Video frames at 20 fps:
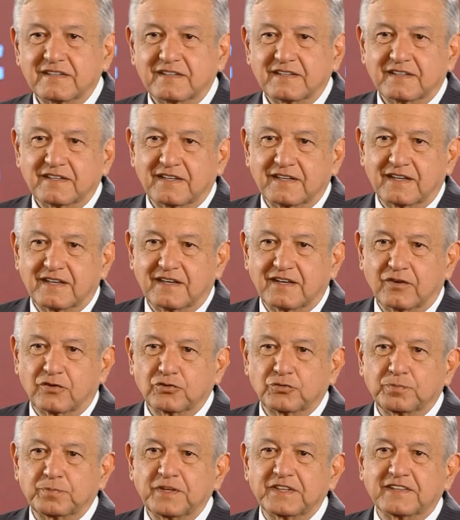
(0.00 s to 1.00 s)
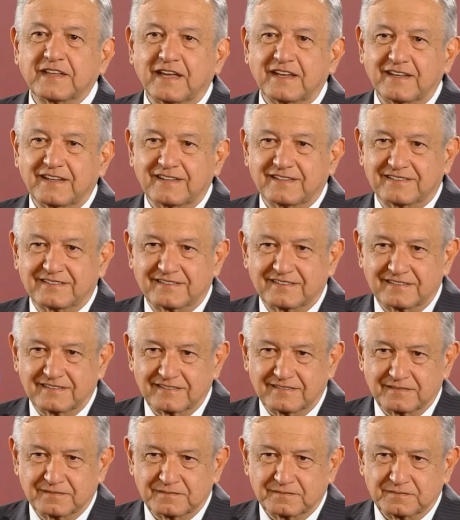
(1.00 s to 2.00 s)
route
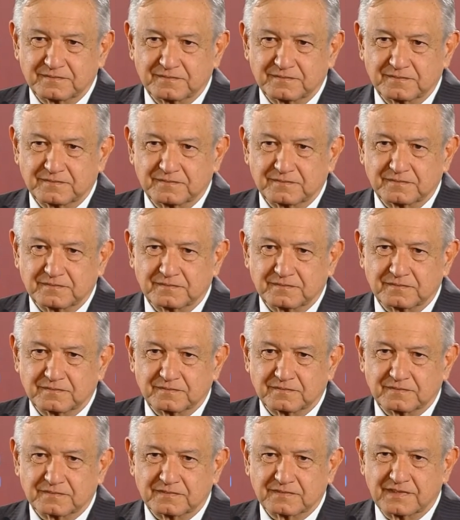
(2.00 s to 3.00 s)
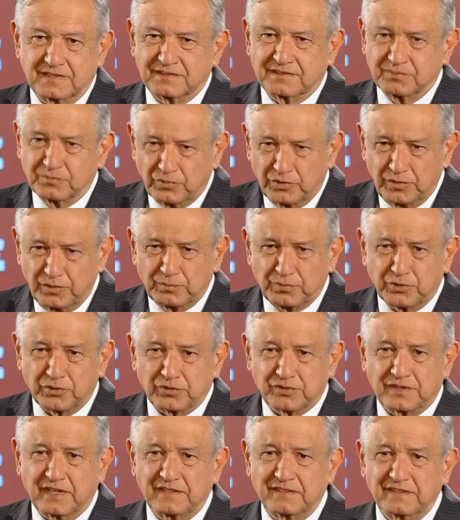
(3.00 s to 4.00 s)
of uh, visiting the
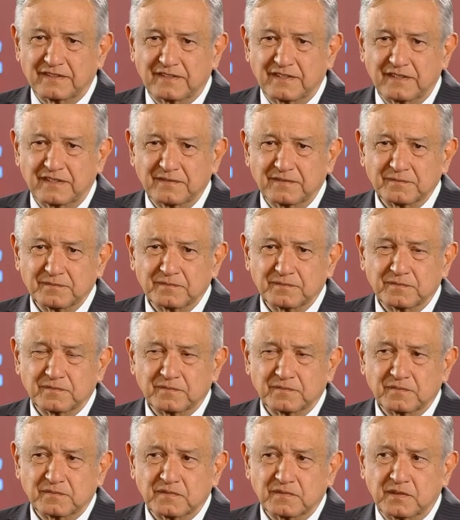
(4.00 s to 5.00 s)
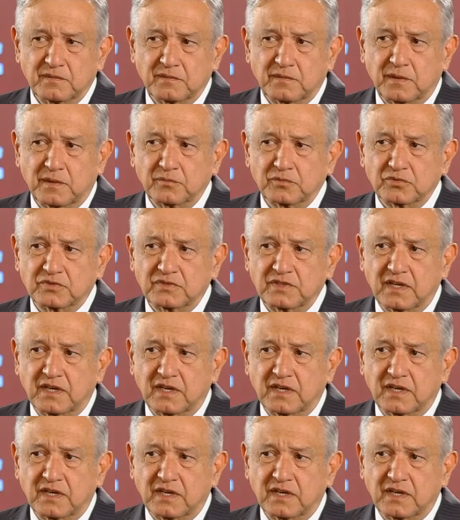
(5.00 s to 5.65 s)
hospitals, it's very important,